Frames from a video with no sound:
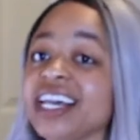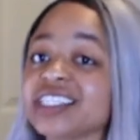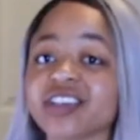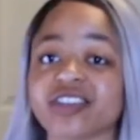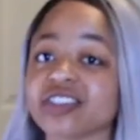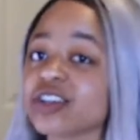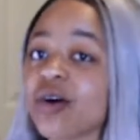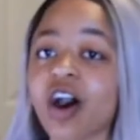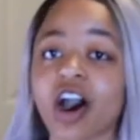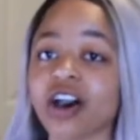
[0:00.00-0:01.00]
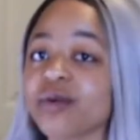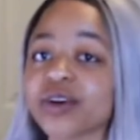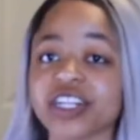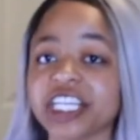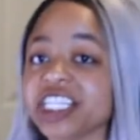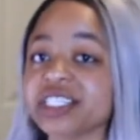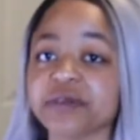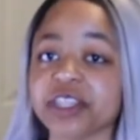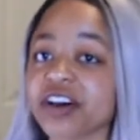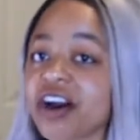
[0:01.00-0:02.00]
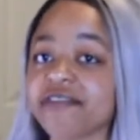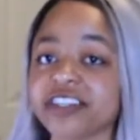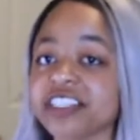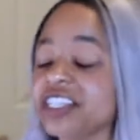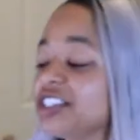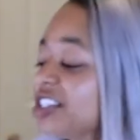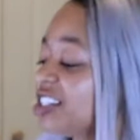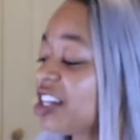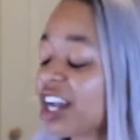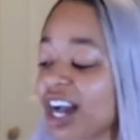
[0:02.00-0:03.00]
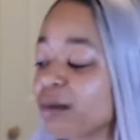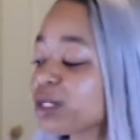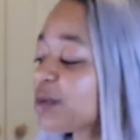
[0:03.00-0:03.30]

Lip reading: so there's no awkwardness when the conversation comes,